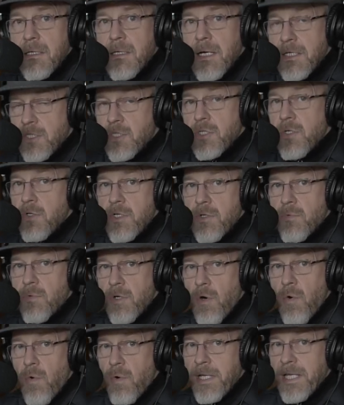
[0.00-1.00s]
a studio
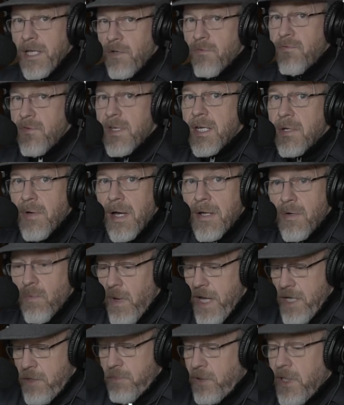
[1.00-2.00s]
recording and figure out a
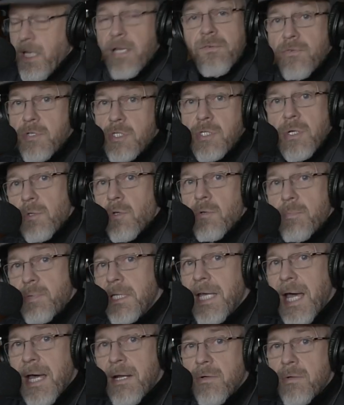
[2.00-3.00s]
way to play it for solo
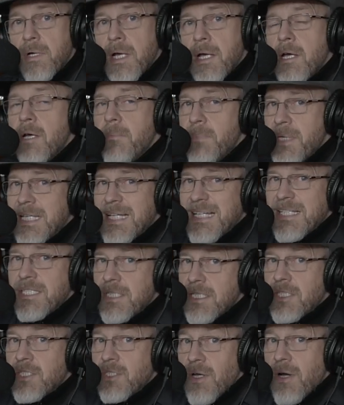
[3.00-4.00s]
piano, because
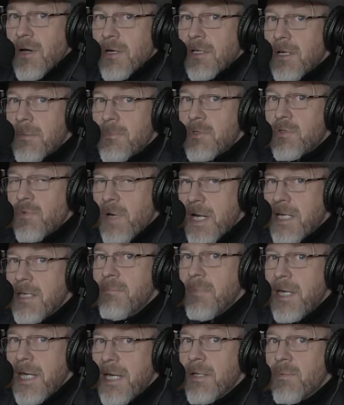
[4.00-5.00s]
this song comes
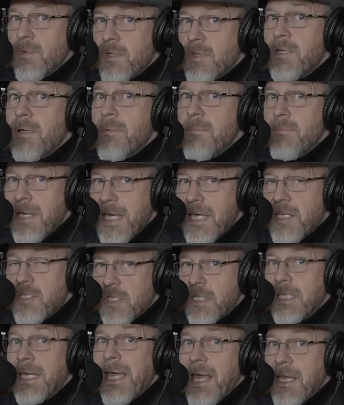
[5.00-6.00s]
ready-made with an
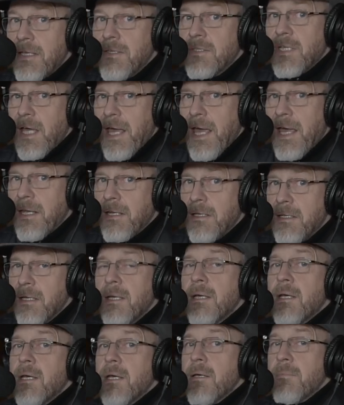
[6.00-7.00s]
amazing end-to-end
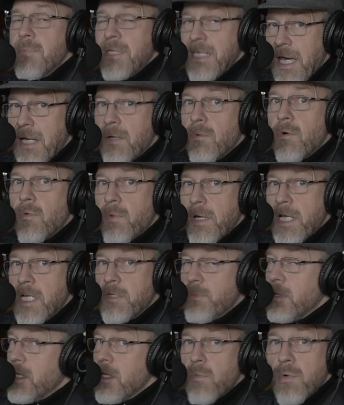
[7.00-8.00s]
piano
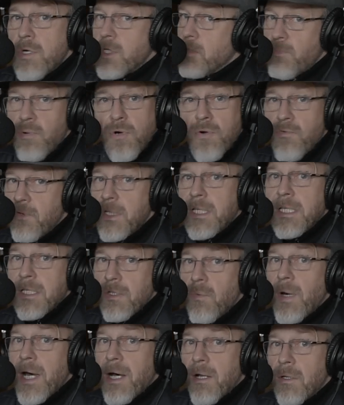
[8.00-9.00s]
arrangement that works perfectly
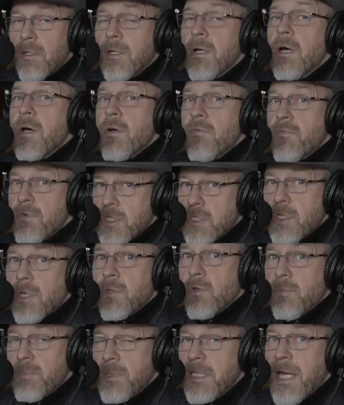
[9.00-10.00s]
well for
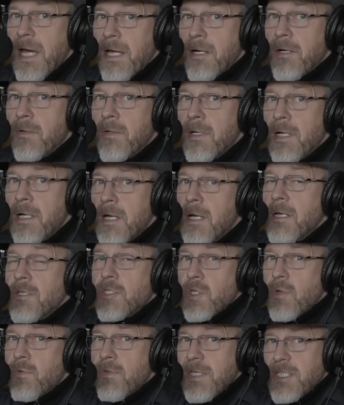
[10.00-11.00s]
solo piano.
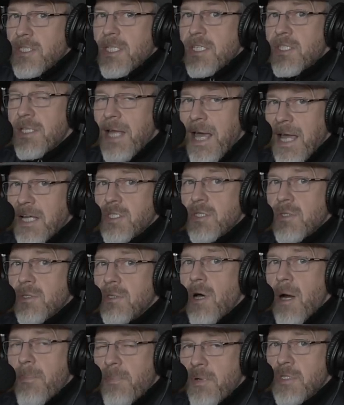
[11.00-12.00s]
So this is an
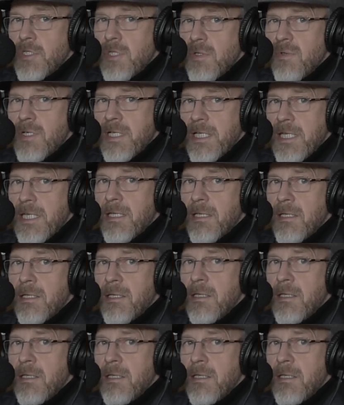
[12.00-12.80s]
excellent opportunity